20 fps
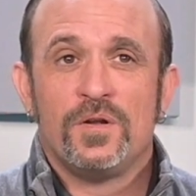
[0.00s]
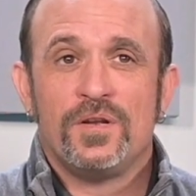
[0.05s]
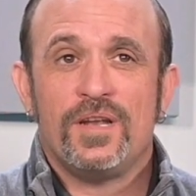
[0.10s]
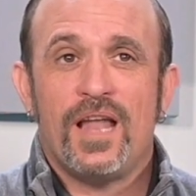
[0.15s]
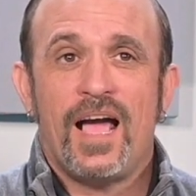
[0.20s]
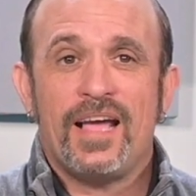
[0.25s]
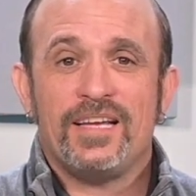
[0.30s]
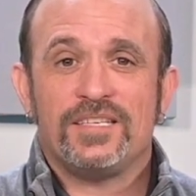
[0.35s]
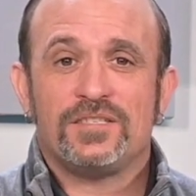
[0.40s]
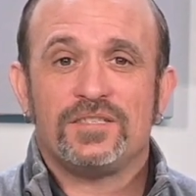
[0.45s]

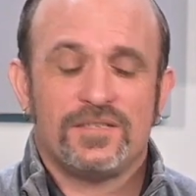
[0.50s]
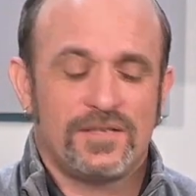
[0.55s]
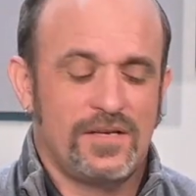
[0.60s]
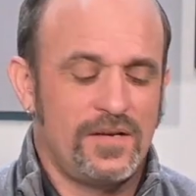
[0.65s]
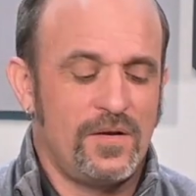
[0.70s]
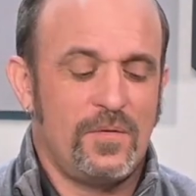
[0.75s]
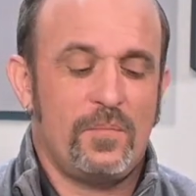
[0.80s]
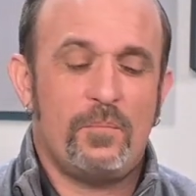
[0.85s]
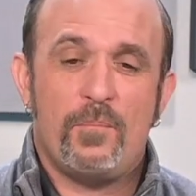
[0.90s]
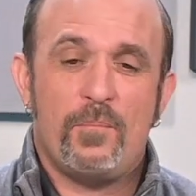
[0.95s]
Nice
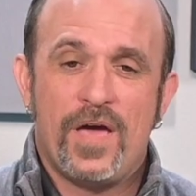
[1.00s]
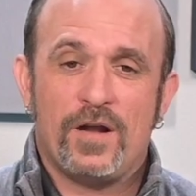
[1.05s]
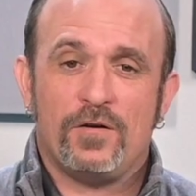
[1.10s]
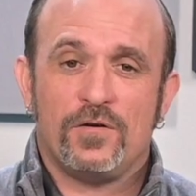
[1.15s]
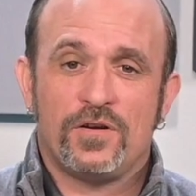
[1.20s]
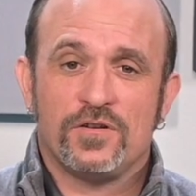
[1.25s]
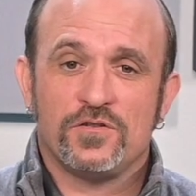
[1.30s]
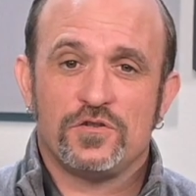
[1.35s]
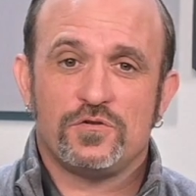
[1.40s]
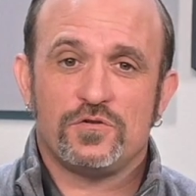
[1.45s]

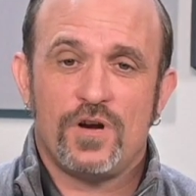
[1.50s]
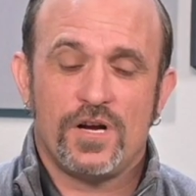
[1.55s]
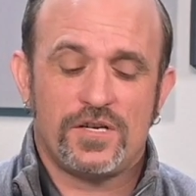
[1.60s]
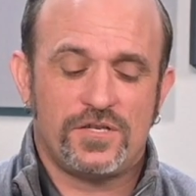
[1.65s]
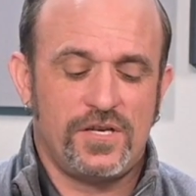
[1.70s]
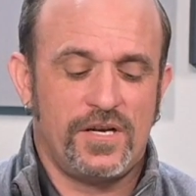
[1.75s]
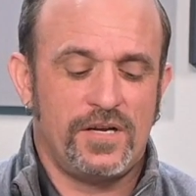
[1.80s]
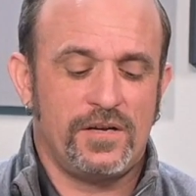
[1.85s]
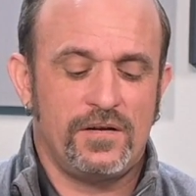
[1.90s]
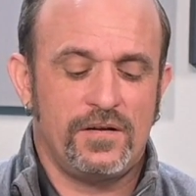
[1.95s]
metal
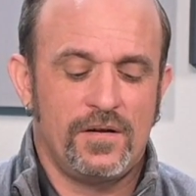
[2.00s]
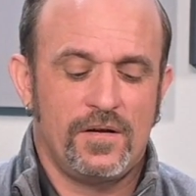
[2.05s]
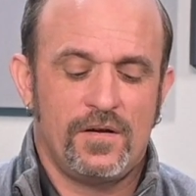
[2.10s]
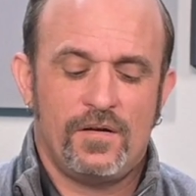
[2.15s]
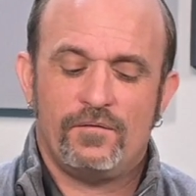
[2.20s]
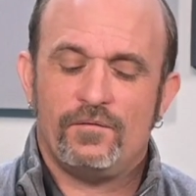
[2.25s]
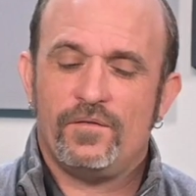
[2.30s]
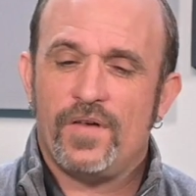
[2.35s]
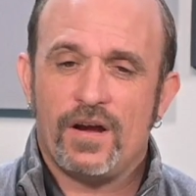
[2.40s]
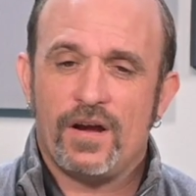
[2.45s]
construction,
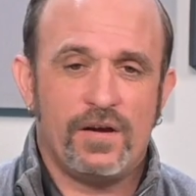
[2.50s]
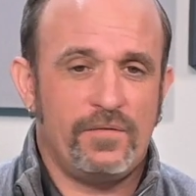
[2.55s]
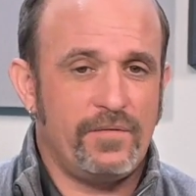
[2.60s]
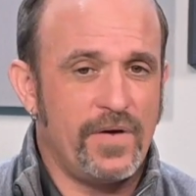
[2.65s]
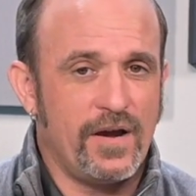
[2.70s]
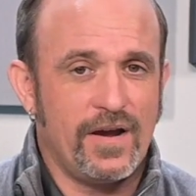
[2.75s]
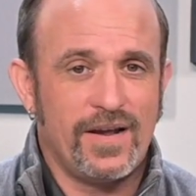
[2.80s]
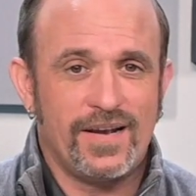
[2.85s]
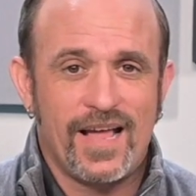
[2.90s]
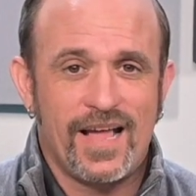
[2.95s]
very,
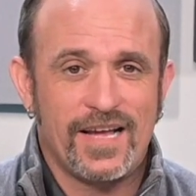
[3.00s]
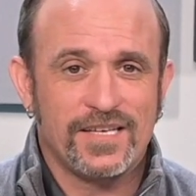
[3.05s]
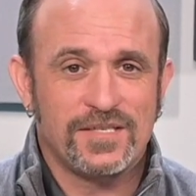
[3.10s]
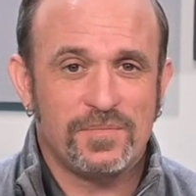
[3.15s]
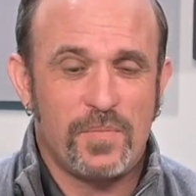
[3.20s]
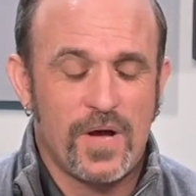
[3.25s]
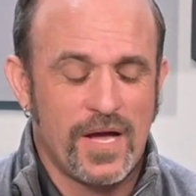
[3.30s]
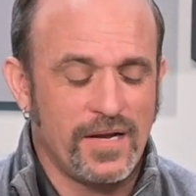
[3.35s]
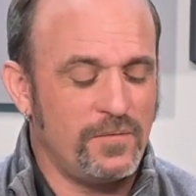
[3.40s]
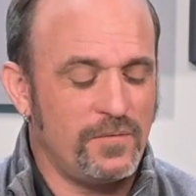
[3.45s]
very nice
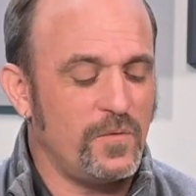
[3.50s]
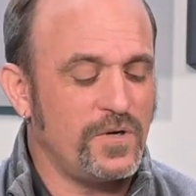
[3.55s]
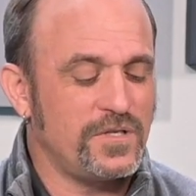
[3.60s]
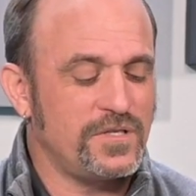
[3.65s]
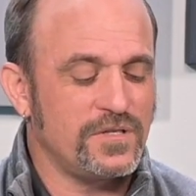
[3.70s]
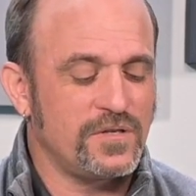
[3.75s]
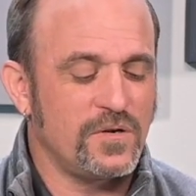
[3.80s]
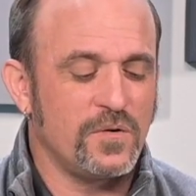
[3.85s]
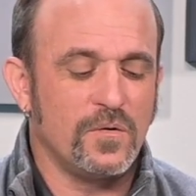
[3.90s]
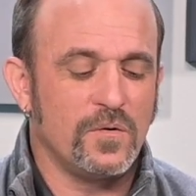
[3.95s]
button,
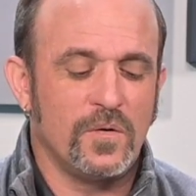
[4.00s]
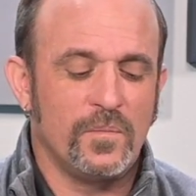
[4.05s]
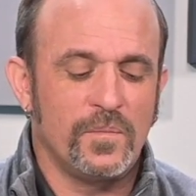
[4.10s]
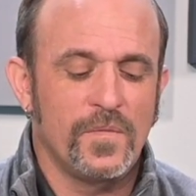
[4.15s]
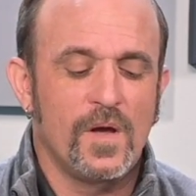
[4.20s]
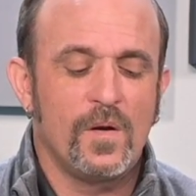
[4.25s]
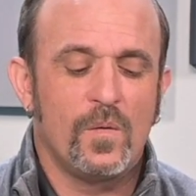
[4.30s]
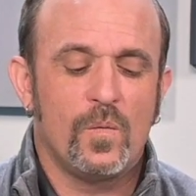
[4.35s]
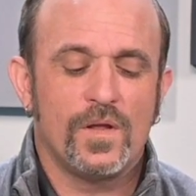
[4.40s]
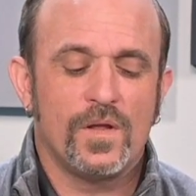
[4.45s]
which is
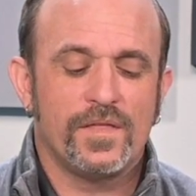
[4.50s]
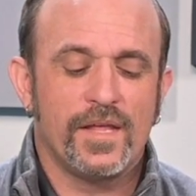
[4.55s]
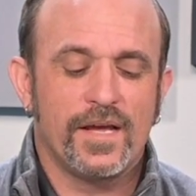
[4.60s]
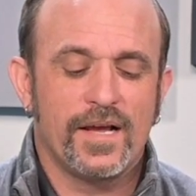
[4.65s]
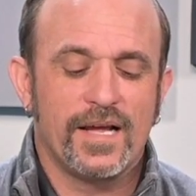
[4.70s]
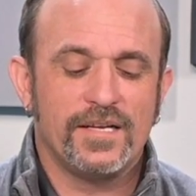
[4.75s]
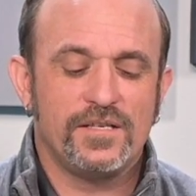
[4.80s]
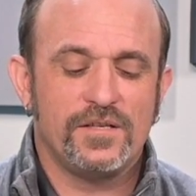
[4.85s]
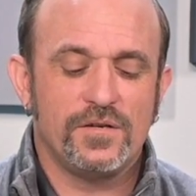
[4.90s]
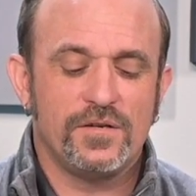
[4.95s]
cool. One
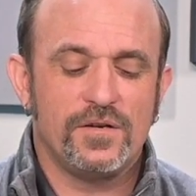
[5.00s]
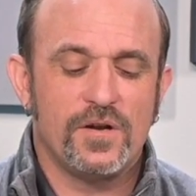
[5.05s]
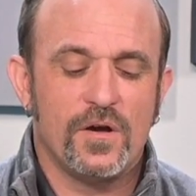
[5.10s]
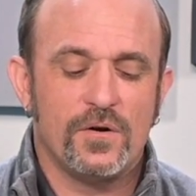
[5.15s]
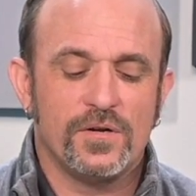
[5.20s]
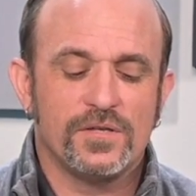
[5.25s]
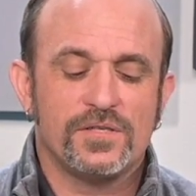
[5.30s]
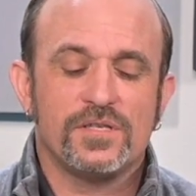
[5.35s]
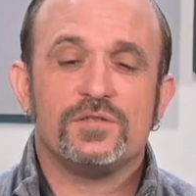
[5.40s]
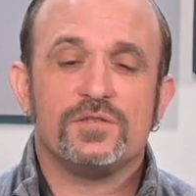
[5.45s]
thing I did
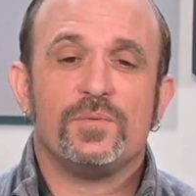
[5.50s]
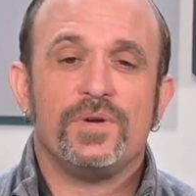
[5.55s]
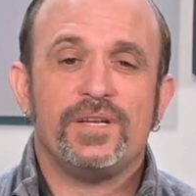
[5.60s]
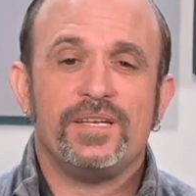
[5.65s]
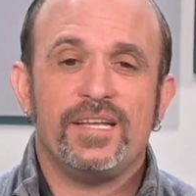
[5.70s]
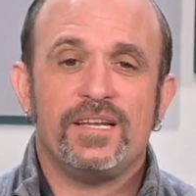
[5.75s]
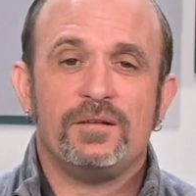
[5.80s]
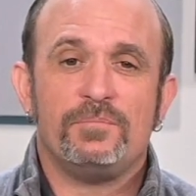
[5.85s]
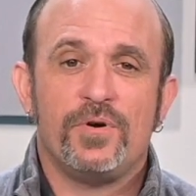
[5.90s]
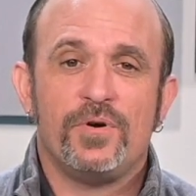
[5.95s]
notice is we
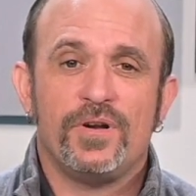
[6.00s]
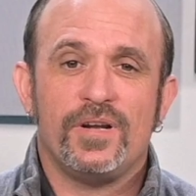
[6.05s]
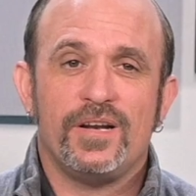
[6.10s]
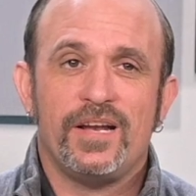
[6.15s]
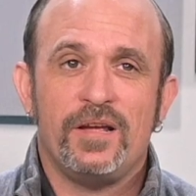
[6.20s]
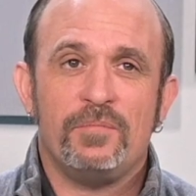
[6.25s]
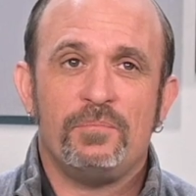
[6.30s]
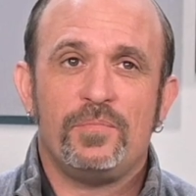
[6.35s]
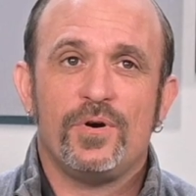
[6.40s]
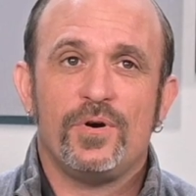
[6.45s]
did put
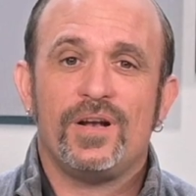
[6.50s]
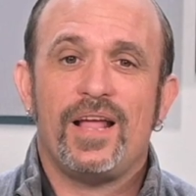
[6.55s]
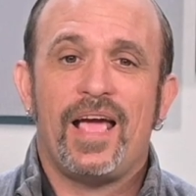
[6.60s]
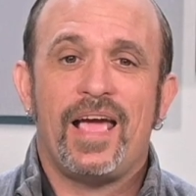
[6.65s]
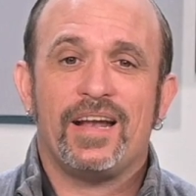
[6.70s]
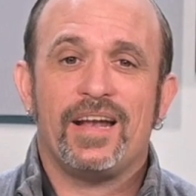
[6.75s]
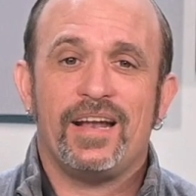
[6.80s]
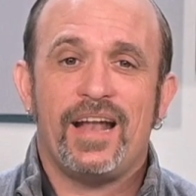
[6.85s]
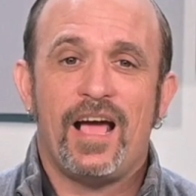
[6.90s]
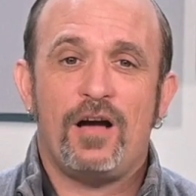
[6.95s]
an input
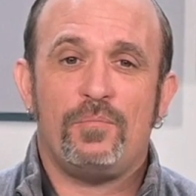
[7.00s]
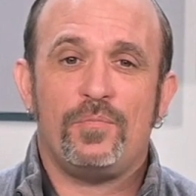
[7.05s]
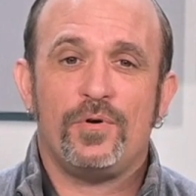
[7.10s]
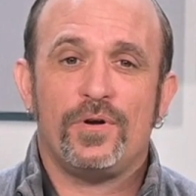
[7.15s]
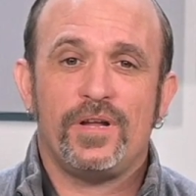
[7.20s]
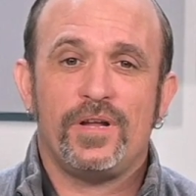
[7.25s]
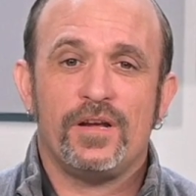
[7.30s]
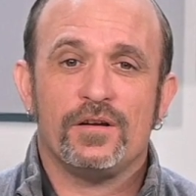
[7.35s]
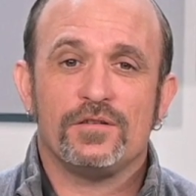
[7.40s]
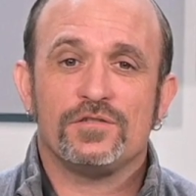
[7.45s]
and an
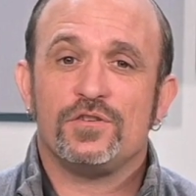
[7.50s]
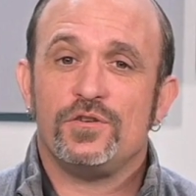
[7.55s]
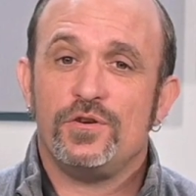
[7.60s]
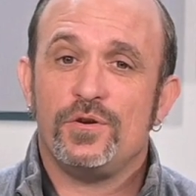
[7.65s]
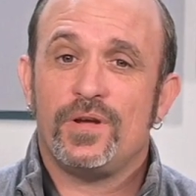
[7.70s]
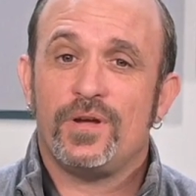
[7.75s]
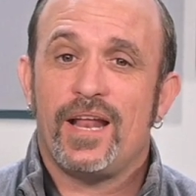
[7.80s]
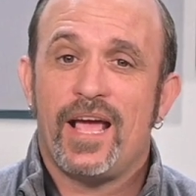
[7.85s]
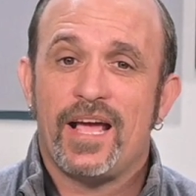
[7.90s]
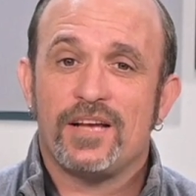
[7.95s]
output here, so
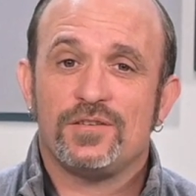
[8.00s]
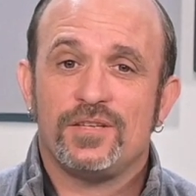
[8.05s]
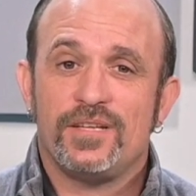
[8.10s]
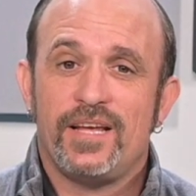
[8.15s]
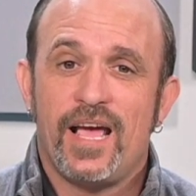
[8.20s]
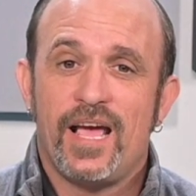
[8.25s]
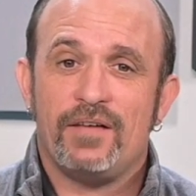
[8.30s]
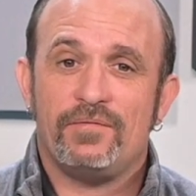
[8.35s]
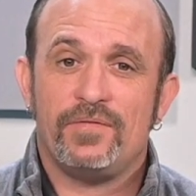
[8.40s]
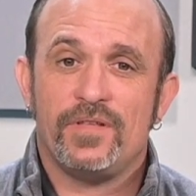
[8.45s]
you can
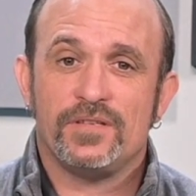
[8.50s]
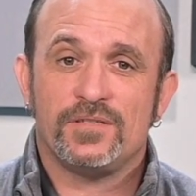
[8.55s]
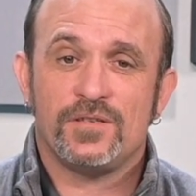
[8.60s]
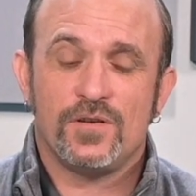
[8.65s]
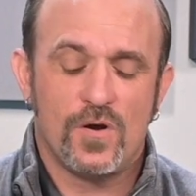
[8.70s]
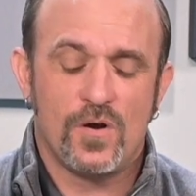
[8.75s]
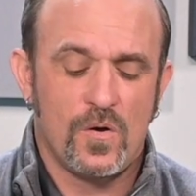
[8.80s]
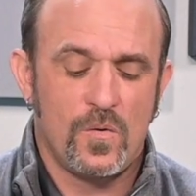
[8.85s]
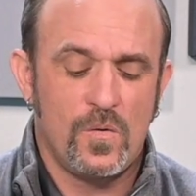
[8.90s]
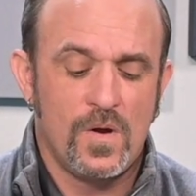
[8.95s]
actually have this
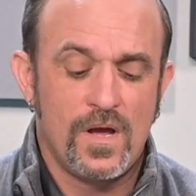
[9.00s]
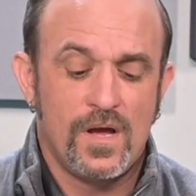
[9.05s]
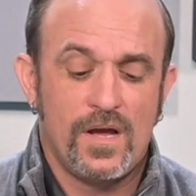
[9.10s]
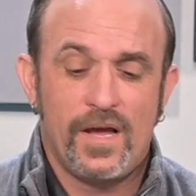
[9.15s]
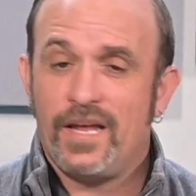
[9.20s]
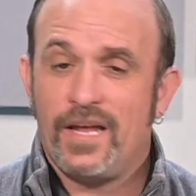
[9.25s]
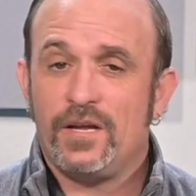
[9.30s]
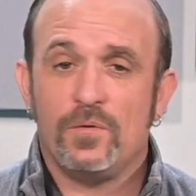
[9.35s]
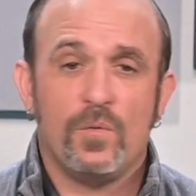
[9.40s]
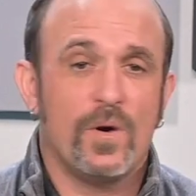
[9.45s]
go
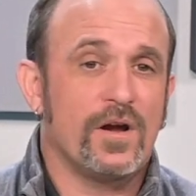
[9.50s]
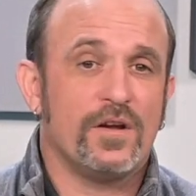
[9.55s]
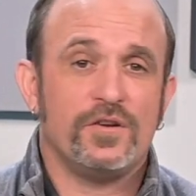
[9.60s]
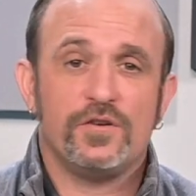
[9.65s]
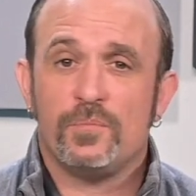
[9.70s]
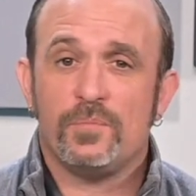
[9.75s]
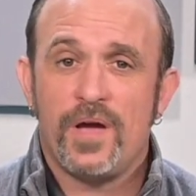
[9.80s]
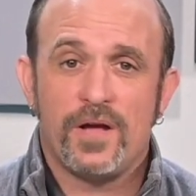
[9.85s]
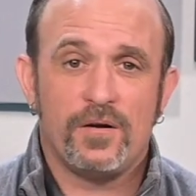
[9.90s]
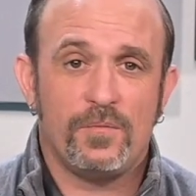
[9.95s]
anywhere in
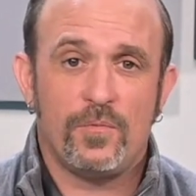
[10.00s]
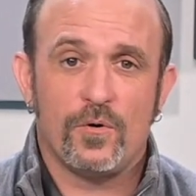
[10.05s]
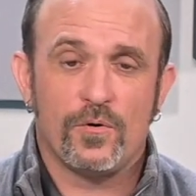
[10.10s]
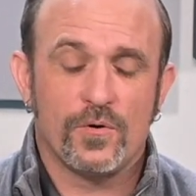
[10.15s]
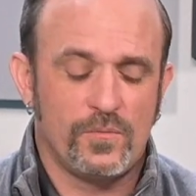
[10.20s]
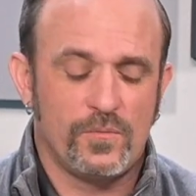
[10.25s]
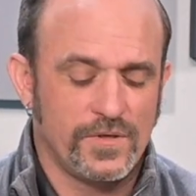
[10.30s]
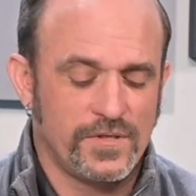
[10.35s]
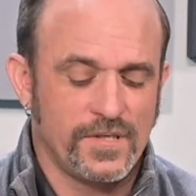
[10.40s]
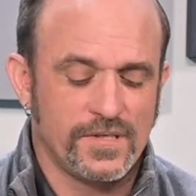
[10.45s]
your pedal
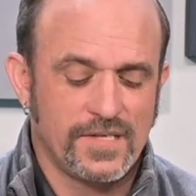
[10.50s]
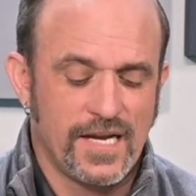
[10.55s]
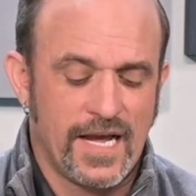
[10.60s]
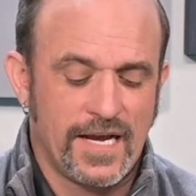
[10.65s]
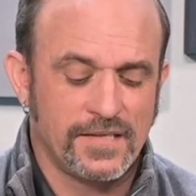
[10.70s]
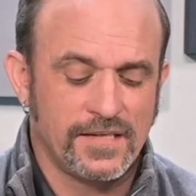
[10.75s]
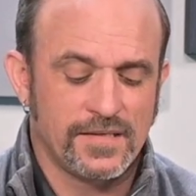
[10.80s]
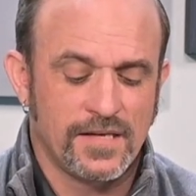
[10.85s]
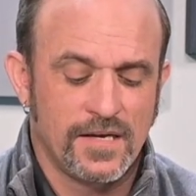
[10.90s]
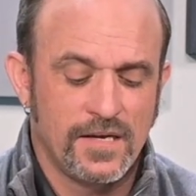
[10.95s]
board, which is
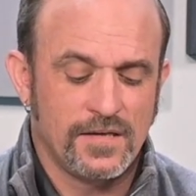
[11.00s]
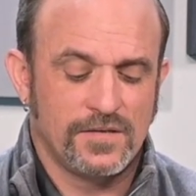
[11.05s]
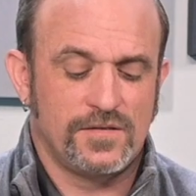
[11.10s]
nice.